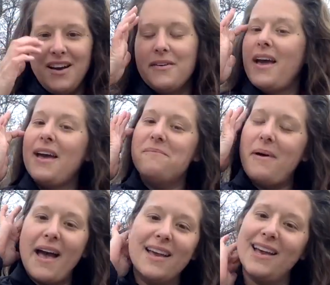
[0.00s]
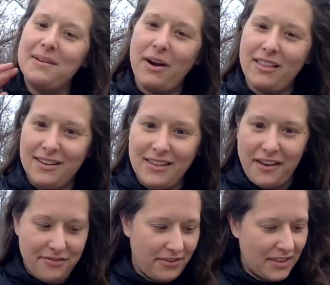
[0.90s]
Okay, I'm back. I have our little
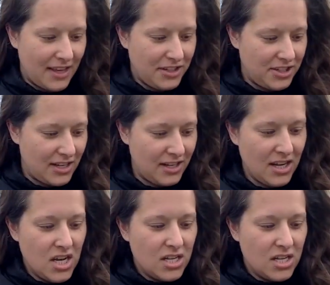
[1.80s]
knife from the kitchen.